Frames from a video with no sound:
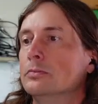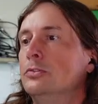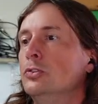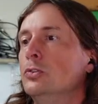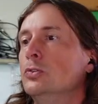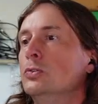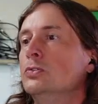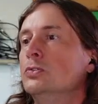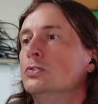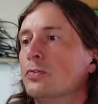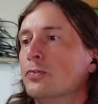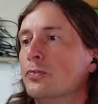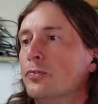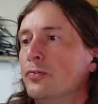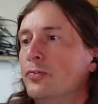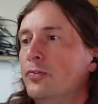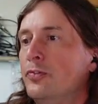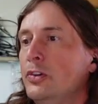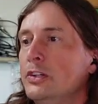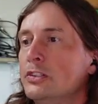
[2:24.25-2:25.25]
induce
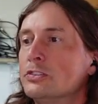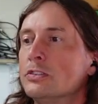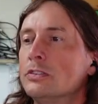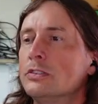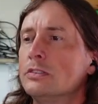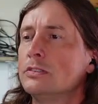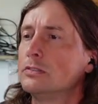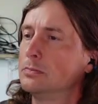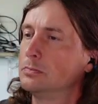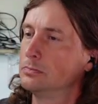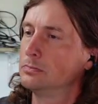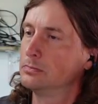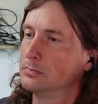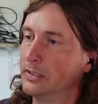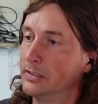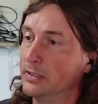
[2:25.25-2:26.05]
features,